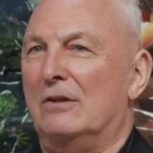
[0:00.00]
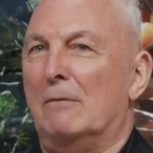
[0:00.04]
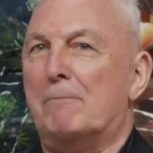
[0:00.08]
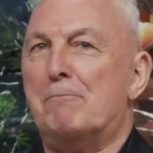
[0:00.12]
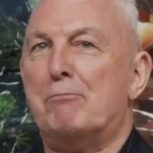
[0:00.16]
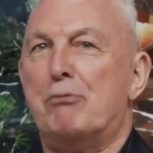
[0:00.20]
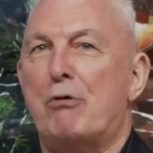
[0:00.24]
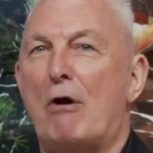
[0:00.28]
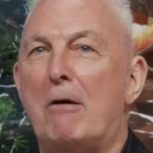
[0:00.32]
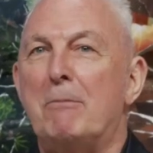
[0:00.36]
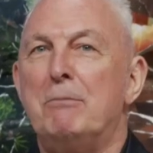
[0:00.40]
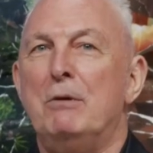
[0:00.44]
The
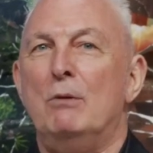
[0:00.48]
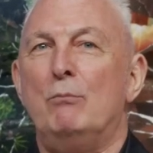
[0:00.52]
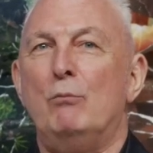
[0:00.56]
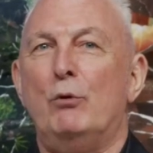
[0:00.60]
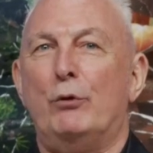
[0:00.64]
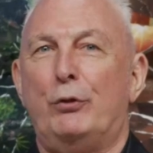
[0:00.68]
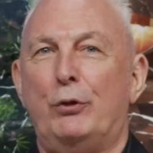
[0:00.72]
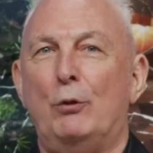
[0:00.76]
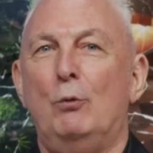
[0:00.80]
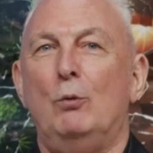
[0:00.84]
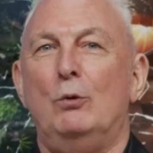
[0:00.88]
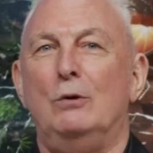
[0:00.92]
problem
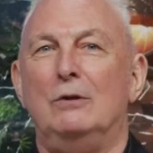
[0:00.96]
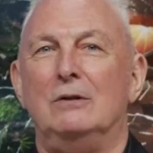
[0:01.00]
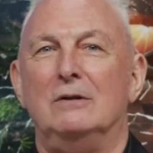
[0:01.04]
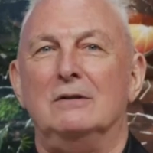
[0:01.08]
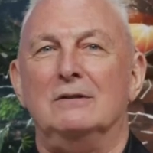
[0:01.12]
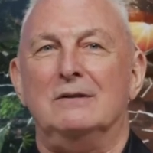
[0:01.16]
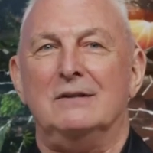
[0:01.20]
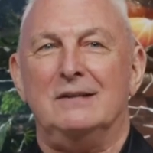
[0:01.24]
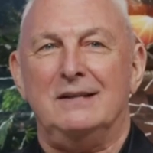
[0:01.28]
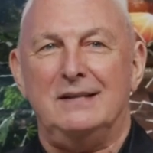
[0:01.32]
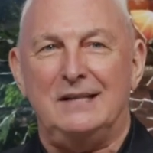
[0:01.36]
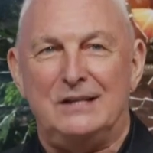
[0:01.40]
with the
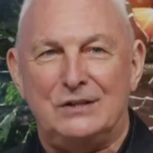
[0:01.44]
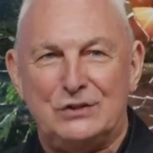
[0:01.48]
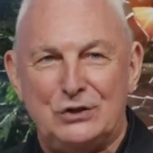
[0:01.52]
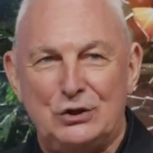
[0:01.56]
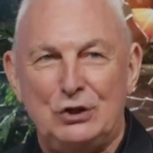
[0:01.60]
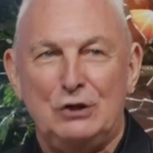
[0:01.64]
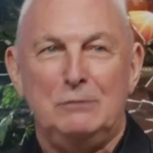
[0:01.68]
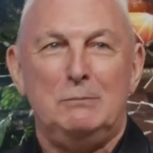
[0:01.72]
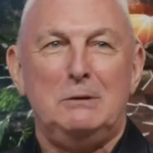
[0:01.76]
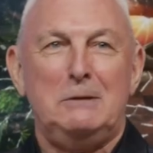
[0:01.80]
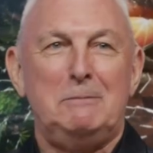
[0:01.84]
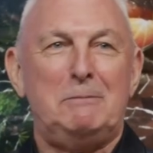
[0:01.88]
world is
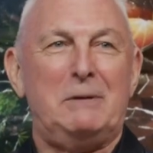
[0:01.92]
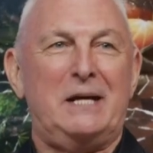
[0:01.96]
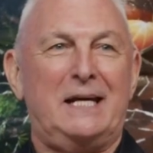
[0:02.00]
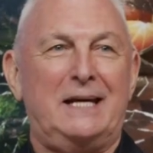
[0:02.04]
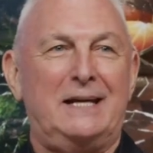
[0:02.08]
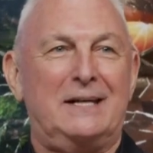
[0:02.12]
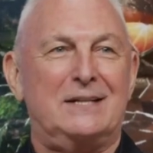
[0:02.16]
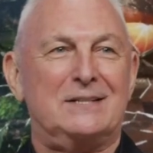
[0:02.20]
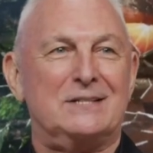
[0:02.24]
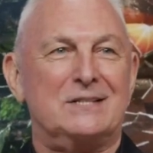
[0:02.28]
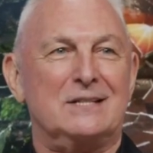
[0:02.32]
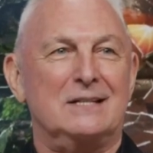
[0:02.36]
human
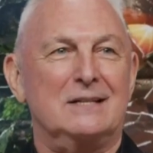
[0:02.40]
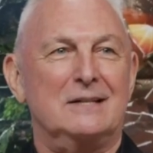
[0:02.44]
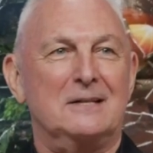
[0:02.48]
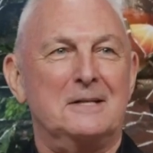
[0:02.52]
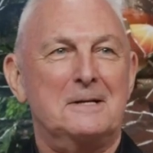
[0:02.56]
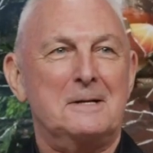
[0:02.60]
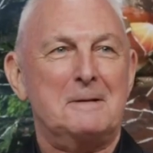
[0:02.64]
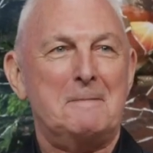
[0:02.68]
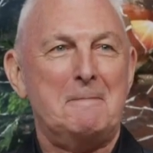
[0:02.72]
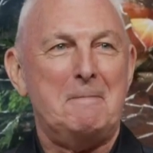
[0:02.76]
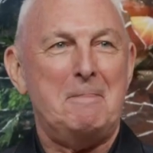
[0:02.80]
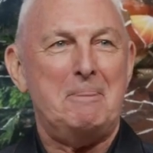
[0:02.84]
beings
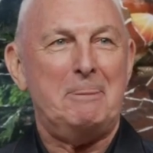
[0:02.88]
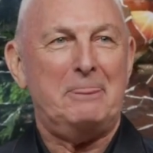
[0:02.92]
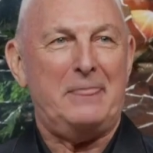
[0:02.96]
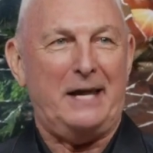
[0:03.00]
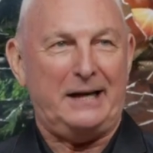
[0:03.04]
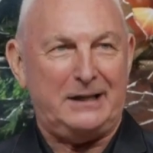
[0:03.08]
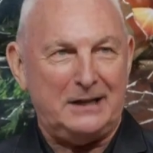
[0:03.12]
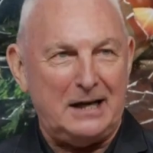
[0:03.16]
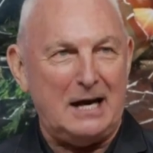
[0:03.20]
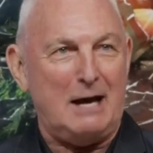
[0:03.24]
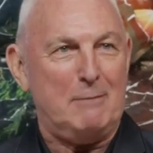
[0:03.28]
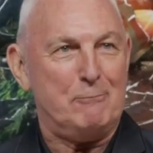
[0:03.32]

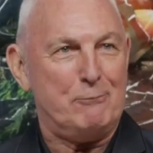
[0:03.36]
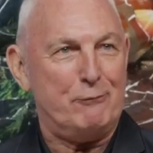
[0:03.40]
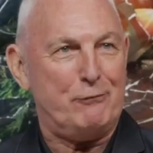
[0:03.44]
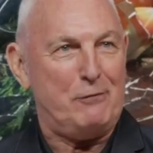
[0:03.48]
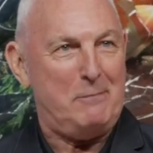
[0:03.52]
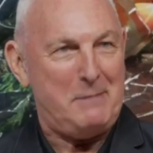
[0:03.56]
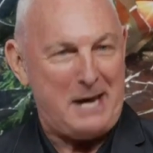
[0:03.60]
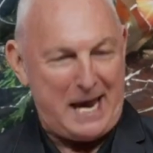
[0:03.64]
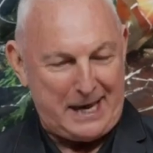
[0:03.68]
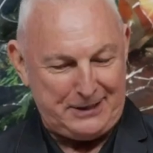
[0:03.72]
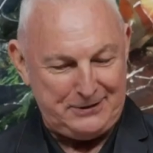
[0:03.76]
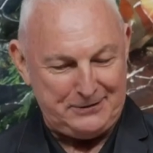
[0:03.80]
that come
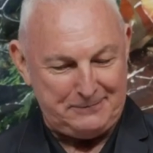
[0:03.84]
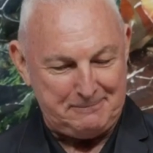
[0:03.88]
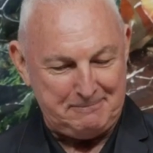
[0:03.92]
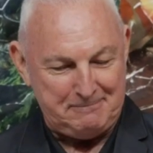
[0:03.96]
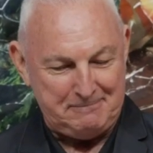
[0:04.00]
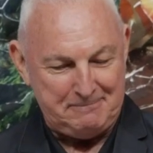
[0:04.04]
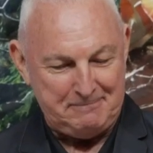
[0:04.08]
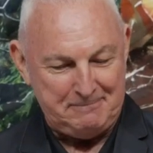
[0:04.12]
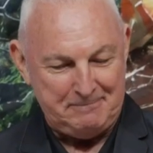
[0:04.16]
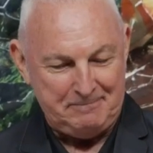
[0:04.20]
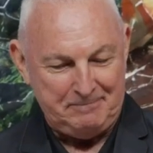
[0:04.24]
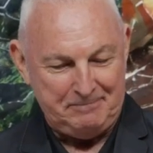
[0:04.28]
from Adam.
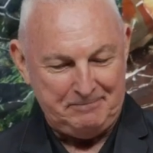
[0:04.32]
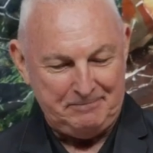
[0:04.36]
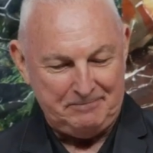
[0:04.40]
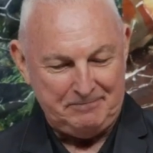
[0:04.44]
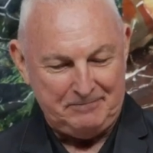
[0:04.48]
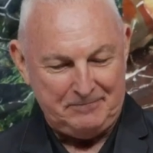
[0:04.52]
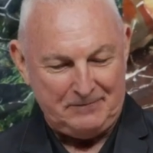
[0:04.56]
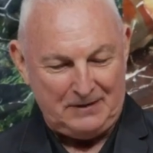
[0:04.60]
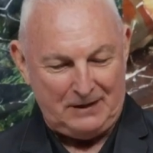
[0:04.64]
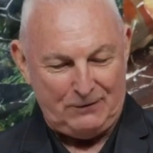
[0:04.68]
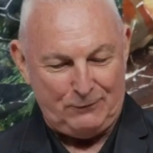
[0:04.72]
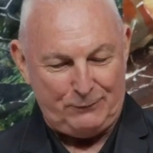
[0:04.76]

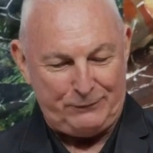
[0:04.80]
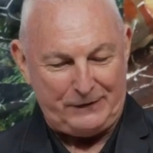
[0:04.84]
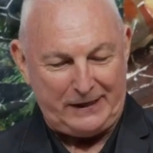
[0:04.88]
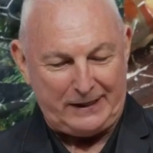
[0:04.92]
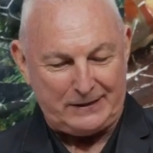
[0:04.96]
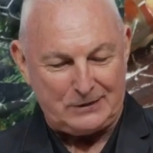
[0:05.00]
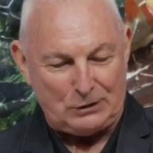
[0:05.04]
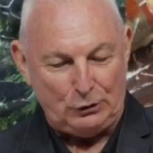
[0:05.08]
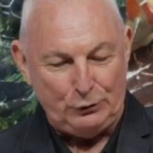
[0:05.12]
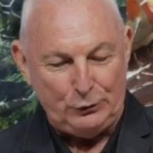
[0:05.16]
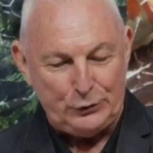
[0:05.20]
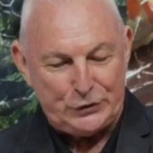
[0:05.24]
In
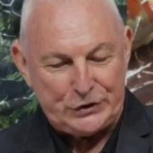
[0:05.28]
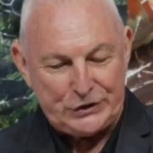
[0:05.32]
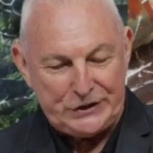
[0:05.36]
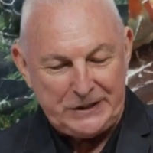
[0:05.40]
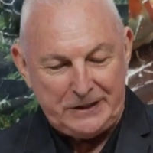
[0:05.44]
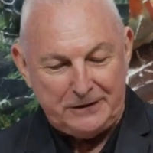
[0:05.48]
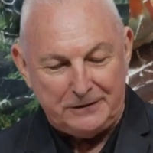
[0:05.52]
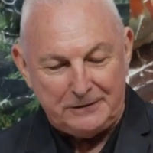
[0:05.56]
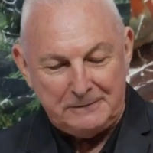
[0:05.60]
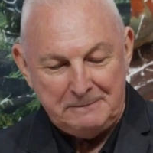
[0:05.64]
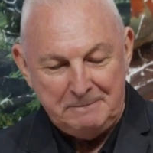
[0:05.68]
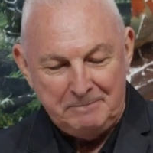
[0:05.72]
fact,
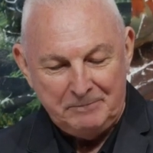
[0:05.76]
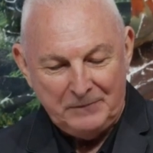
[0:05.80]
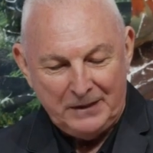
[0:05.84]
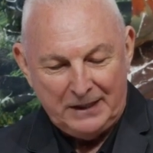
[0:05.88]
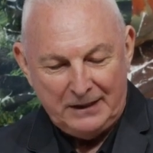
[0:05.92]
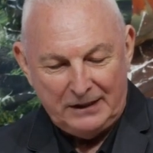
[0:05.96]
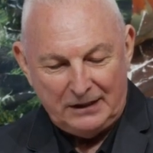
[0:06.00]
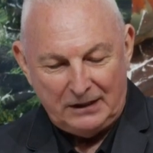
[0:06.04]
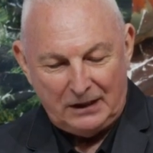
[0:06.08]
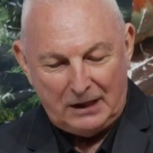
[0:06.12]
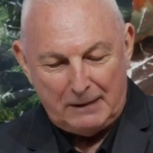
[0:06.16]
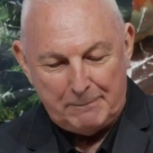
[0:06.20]
Lucien
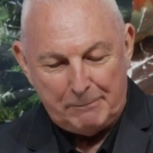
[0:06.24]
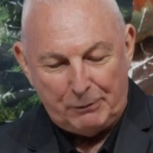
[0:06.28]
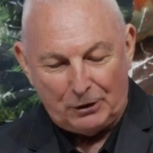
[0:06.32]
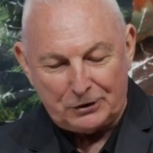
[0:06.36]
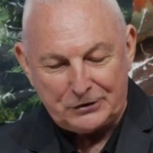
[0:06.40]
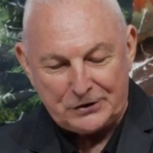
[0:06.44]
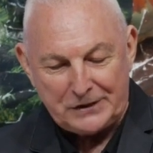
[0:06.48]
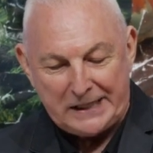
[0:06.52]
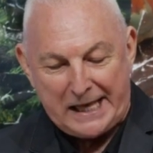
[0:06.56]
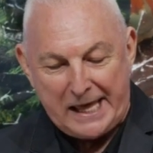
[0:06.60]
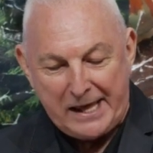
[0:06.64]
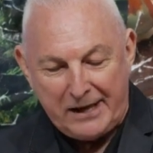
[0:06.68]
Le
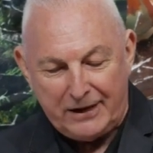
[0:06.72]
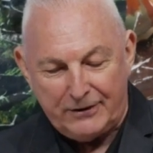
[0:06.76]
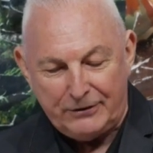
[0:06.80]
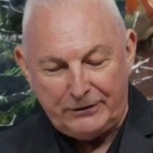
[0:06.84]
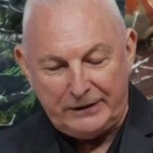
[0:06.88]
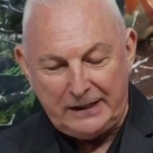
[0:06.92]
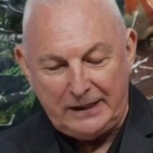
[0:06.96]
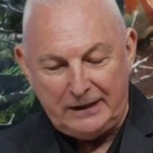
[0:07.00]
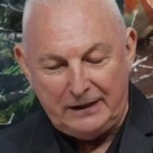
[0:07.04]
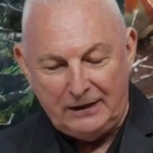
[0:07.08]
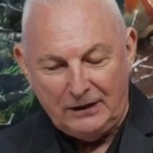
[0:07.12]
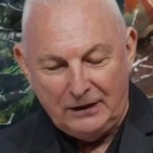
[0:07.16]
Botanier,
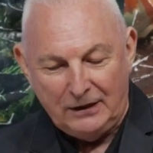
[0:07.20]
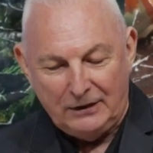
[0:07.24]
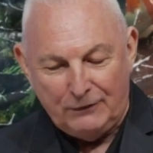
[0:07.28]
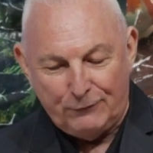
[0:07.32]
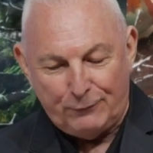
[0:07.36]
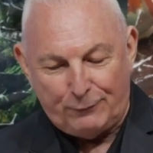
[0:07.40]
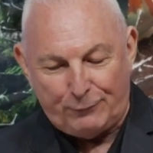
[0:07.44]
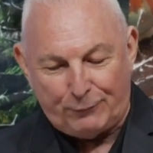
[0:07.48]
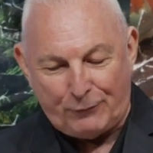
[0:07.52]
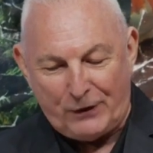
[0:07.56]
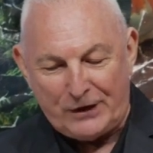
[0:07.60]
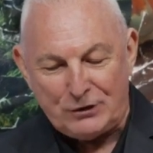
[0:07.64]
the
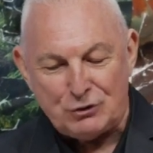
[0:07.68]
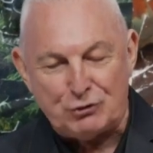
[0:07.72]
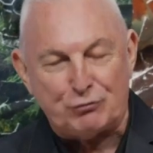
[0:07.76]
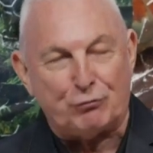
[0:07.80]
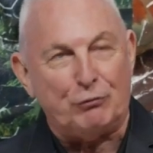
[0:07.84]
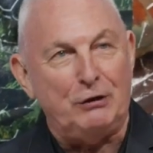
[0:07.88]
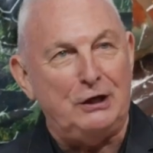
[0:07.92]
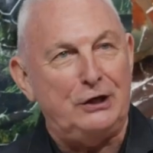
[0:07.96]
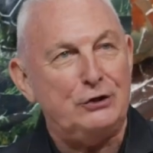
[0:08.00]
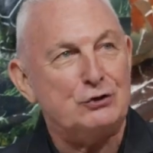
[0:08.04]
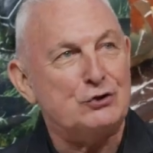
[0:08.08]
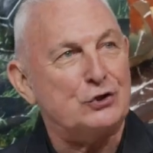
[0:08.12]

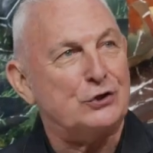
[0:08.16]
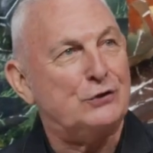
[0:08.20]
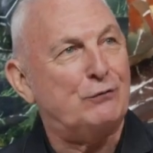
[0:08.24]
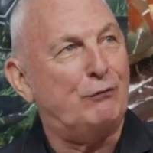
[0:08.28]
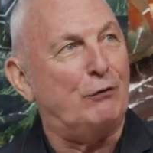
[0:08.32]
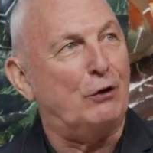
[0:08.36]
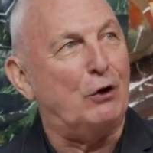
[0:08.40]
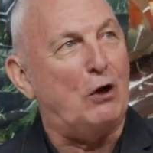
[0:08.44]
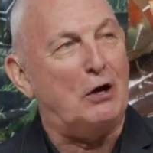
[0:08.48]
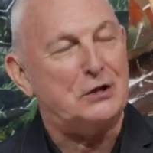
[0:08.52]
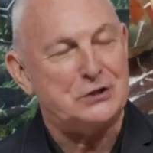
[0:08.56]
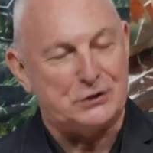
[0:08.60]
French religious
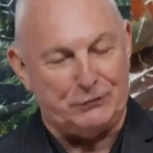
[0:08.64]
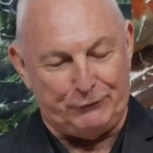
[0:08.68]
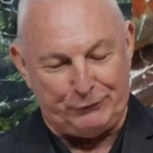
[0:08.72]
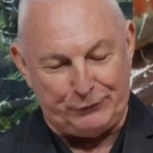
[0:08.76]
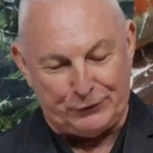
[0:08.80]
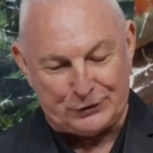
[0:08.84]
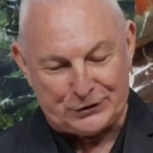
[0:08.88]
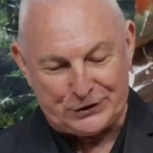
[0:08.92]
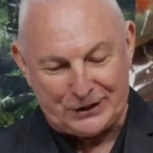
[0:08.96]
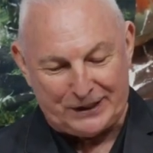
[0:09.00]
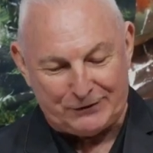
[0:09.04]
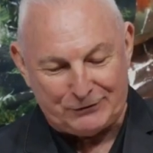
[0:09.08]

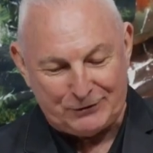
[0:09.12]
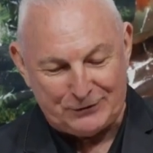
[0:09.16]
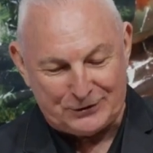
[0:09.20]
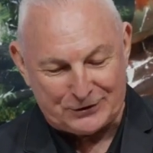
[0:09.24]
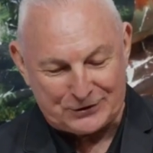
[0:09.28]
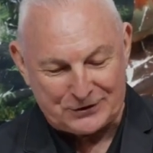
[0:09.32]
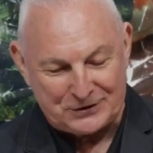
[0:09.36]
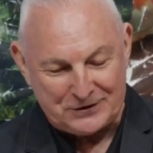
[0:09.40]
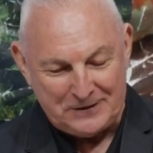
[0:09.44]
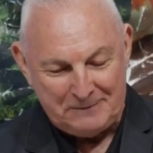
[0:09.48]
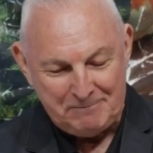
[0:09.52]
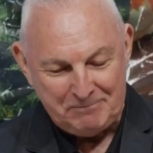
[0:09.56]
philosopher, said
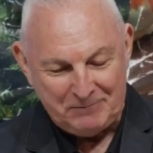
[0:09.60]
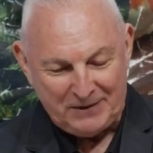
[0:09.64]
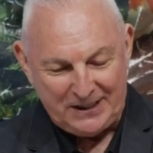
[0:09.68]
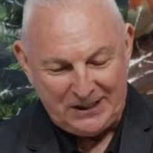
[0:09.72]
this.